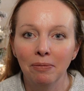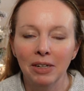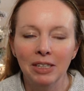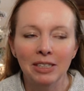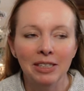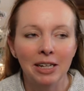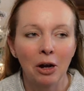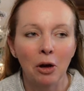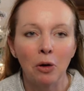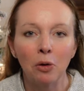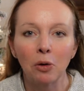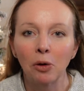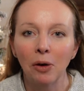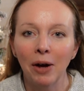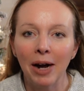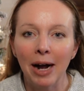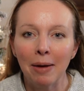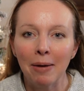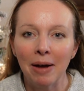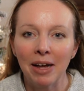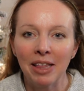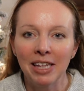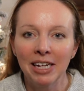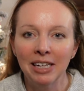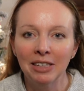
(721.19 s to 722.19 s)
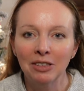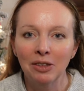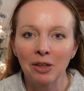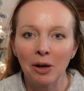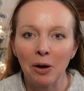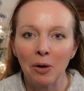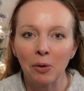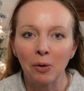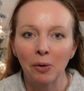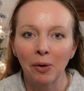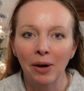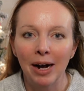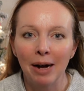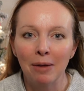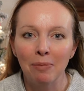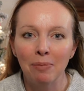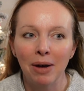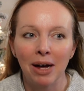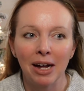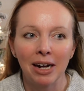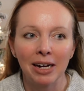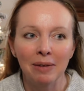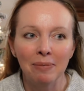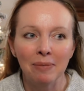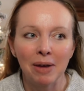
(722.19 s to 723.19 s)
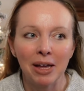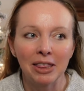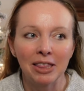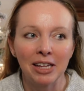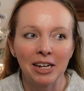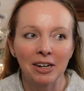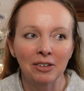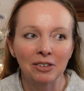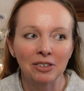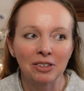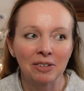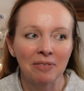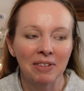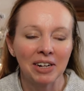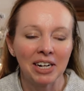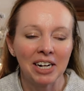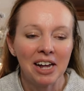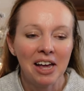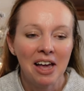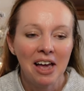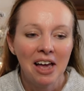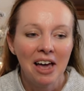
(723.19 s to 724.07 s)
is it oh crap? I think it's the oh crap potty method or something.